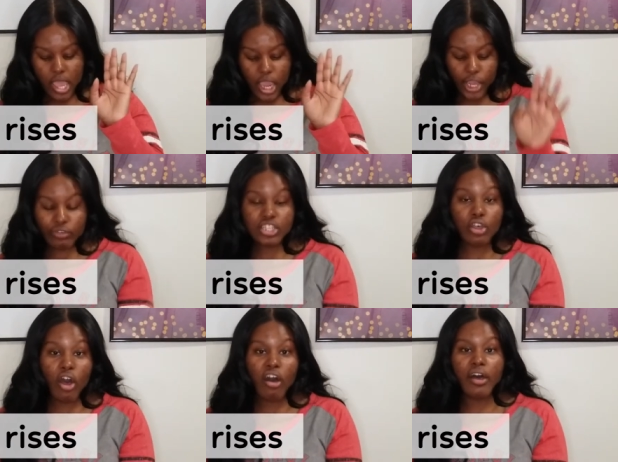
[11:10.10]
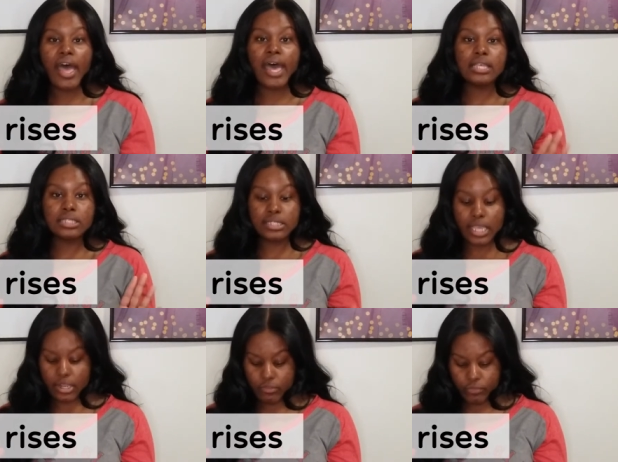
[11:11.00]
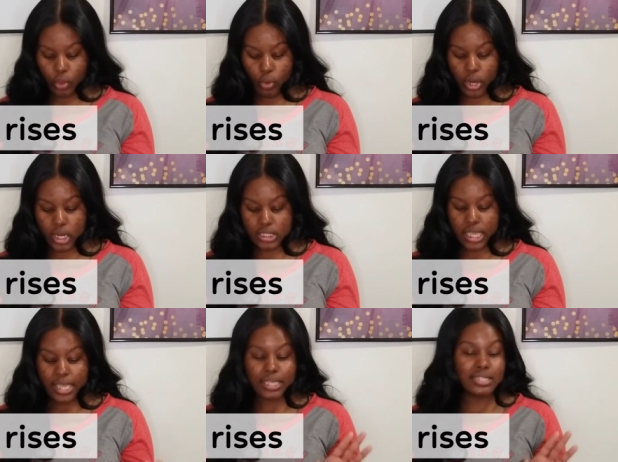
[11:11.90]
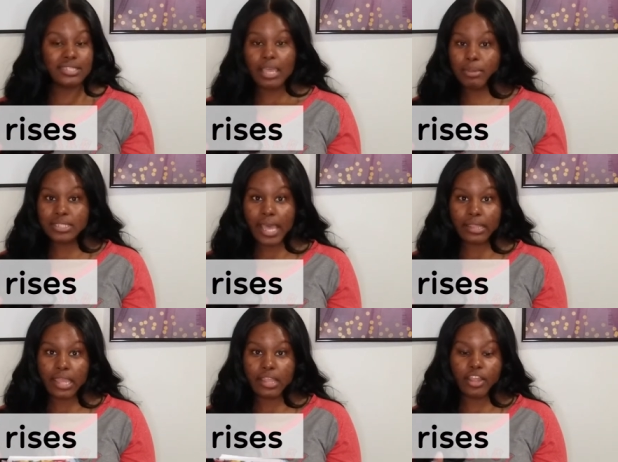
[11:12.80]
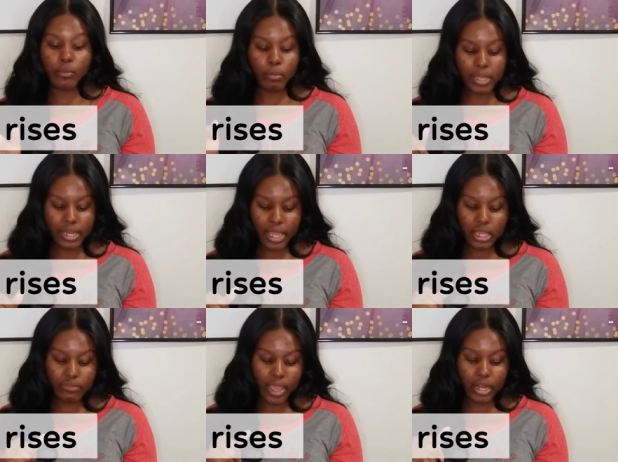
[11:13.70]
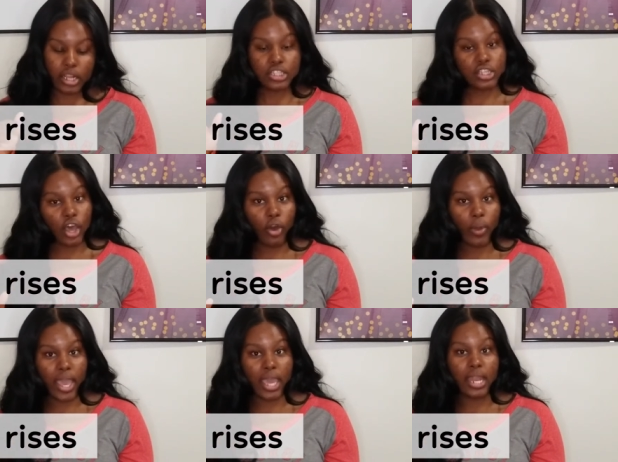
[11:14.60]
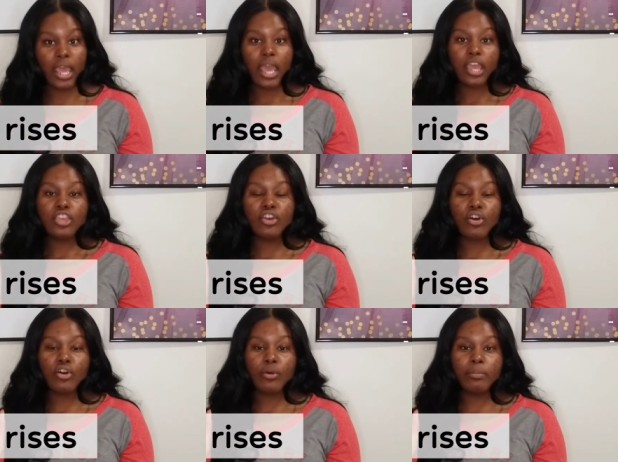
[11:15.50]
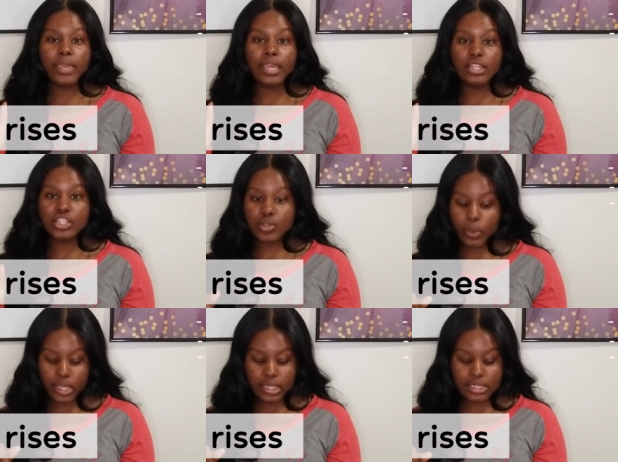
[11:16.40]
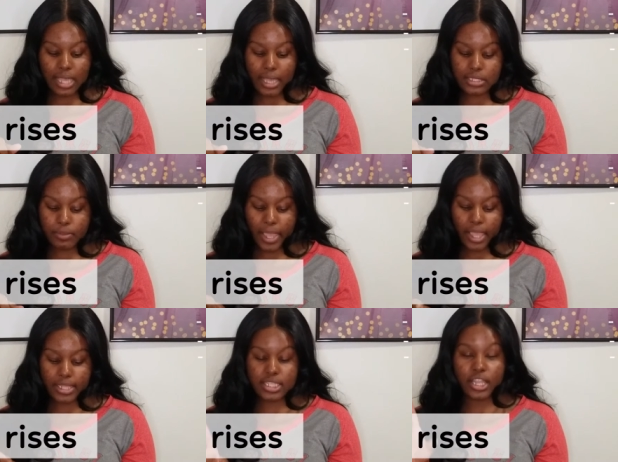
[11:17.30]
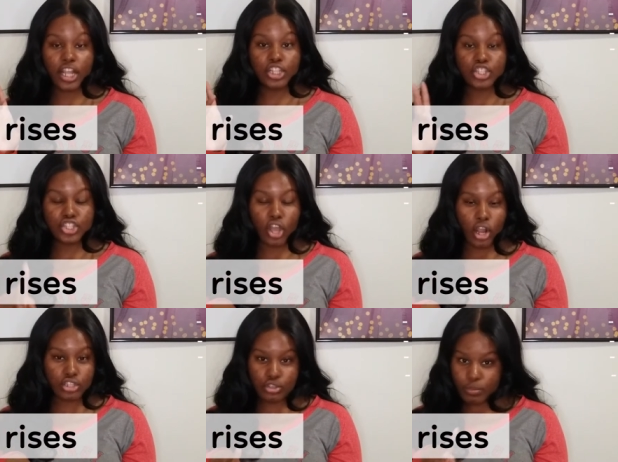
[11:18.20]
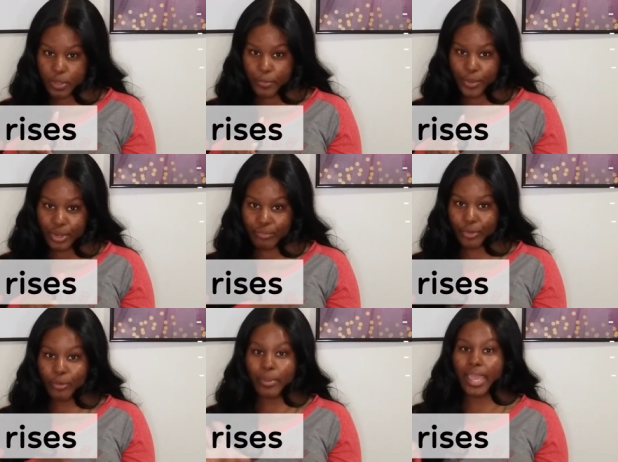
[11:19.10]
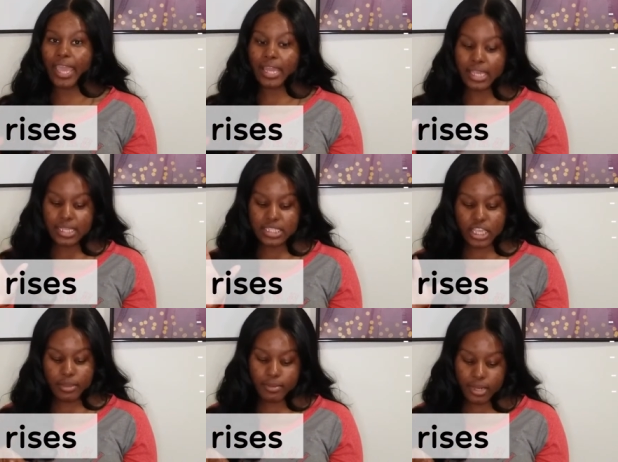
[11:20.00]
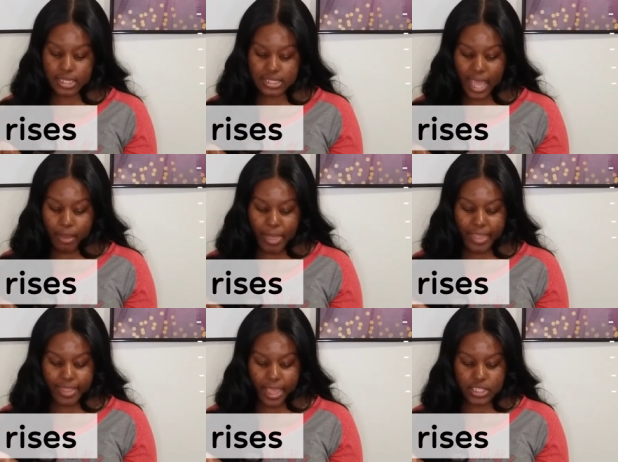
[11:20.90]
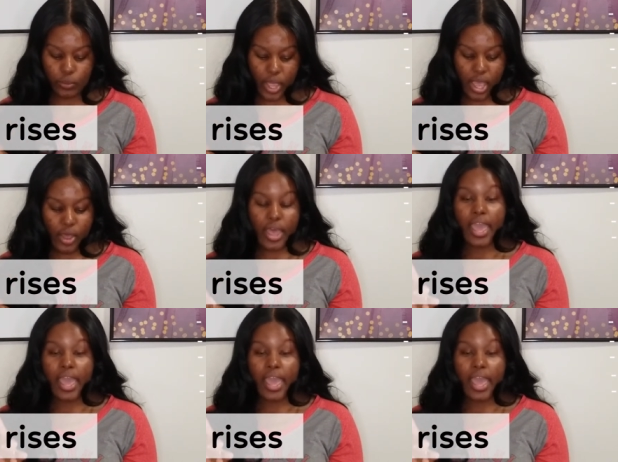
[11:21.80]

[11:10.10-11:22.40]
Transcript: And Russell Hall has 10 floors. It's the same exact thing. There will be an elevator. It's co-ed. You'll be in twin size beds. There are two people in a room and it's community style bath as well.